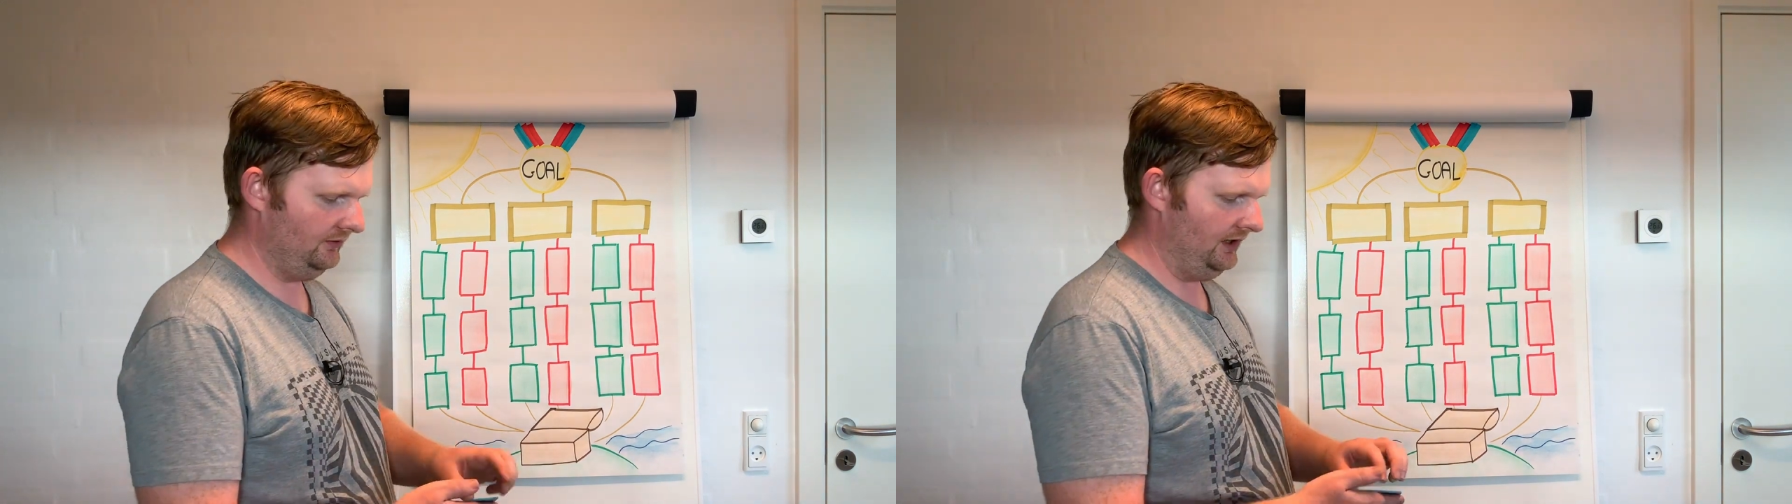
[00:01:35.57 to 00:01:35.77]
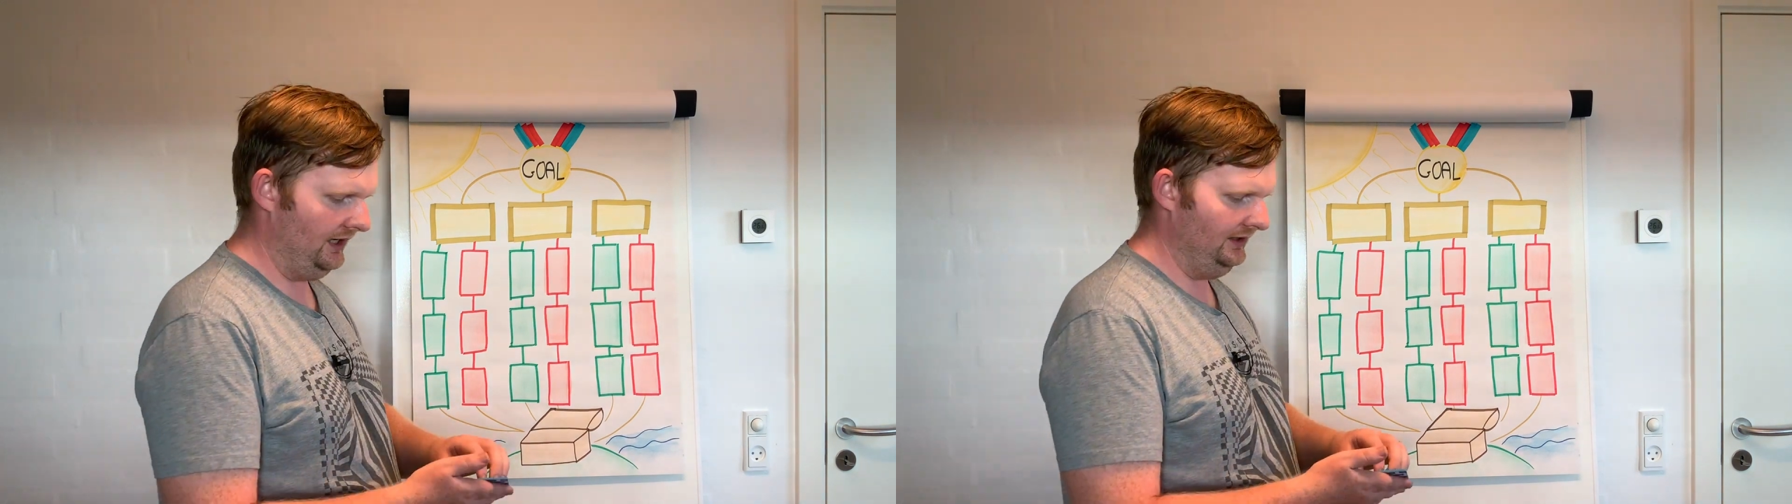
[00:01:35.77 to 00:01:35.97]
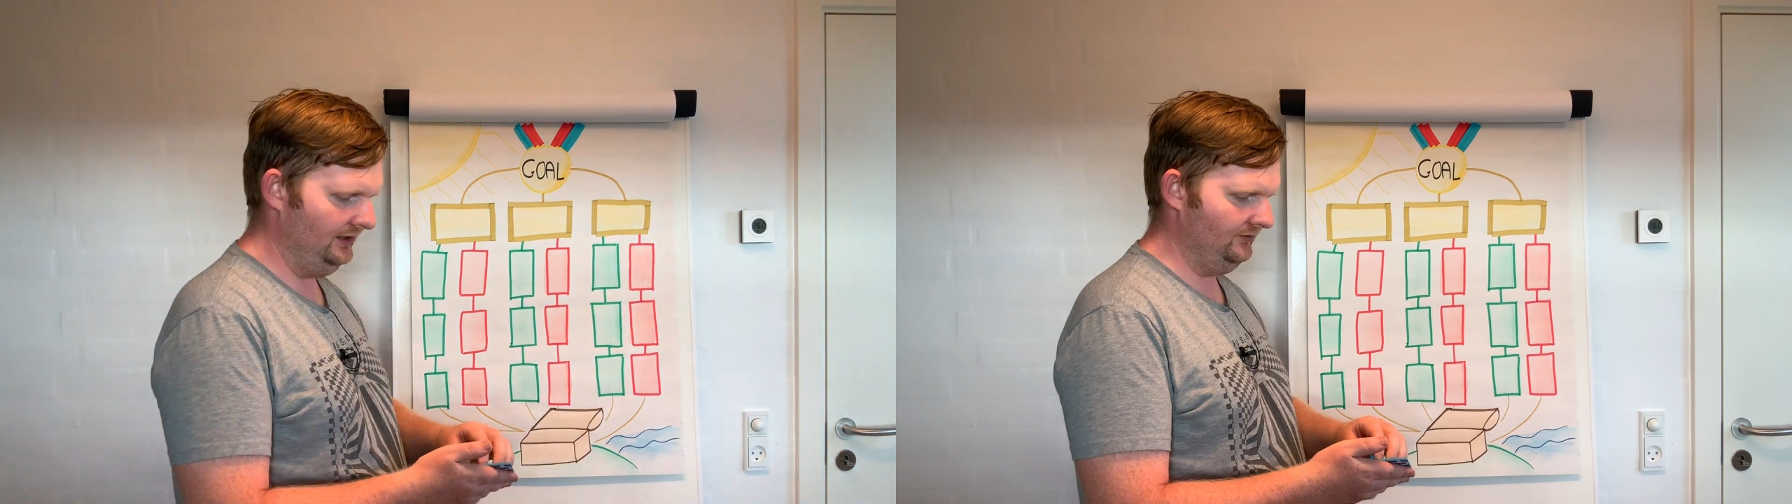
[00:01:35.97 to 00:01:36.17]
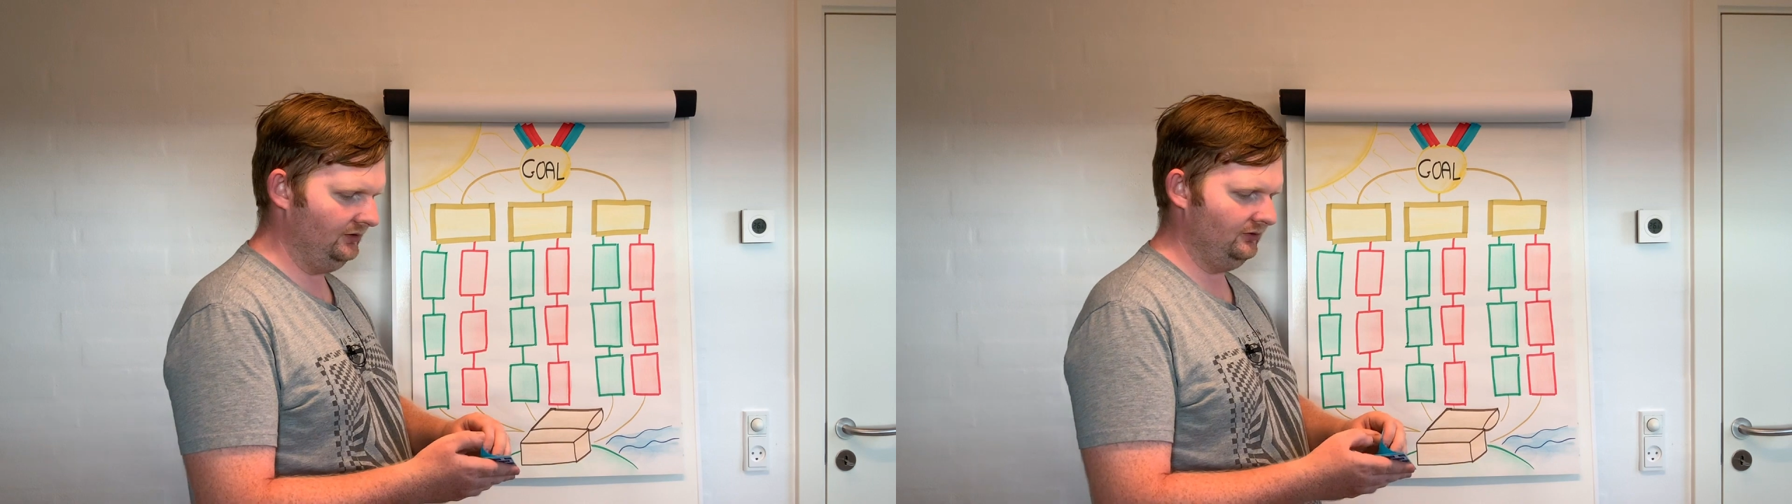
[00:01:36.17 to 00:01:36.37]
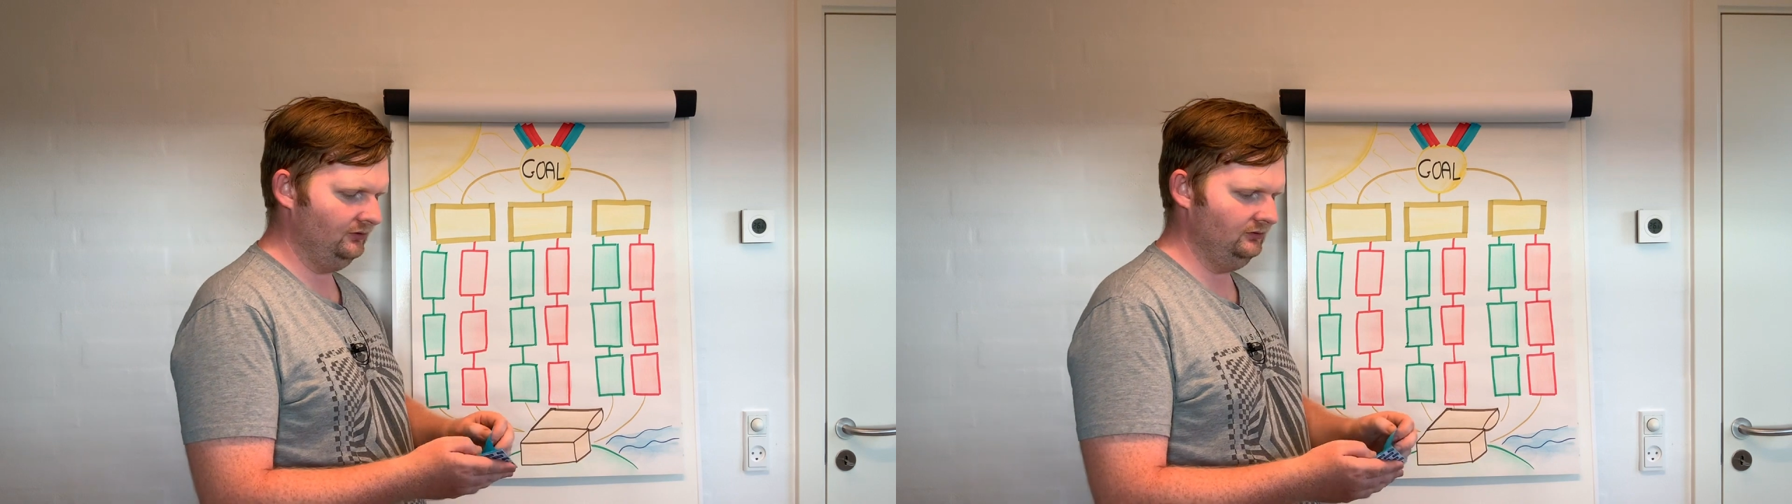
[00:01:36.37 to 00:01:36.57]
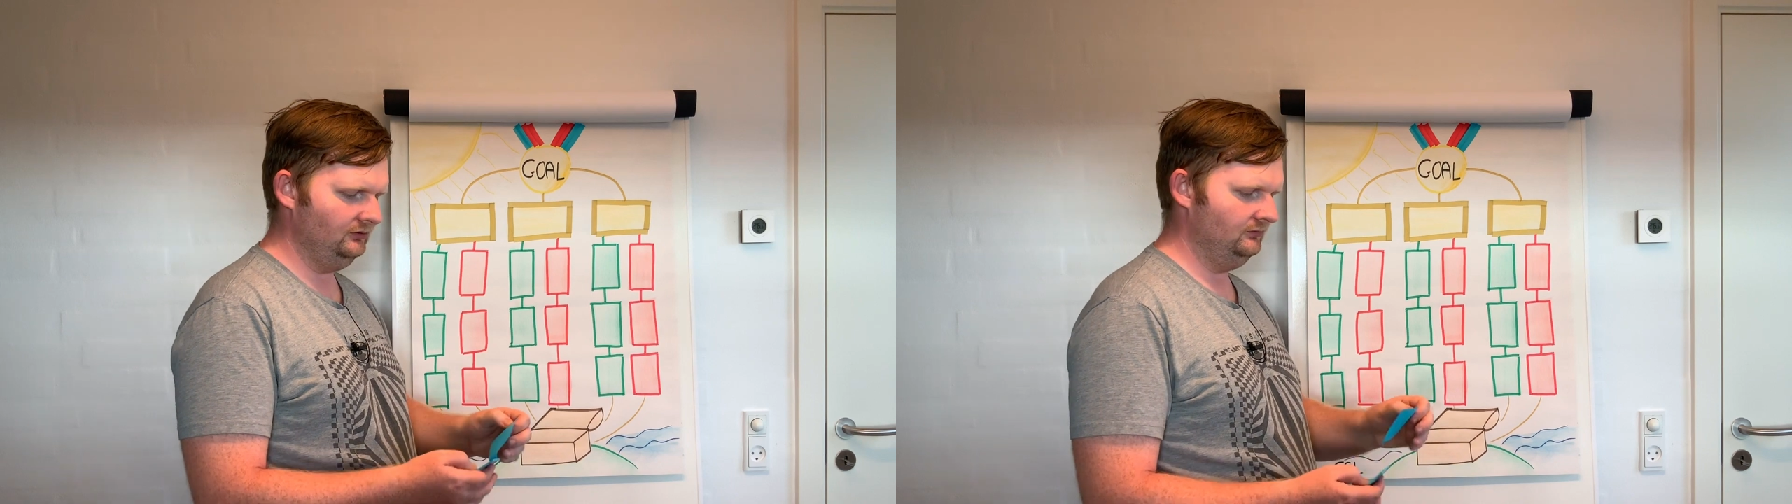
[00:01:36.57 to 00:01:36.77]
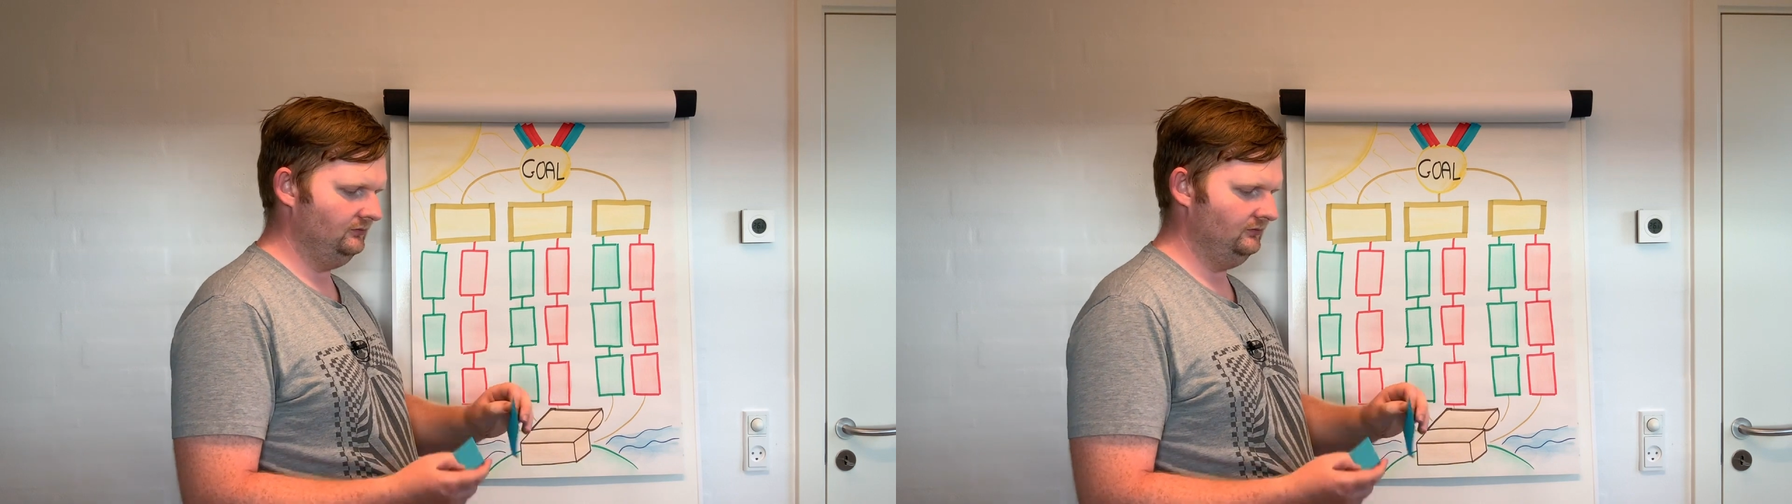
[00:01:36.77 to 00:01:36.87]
high level goal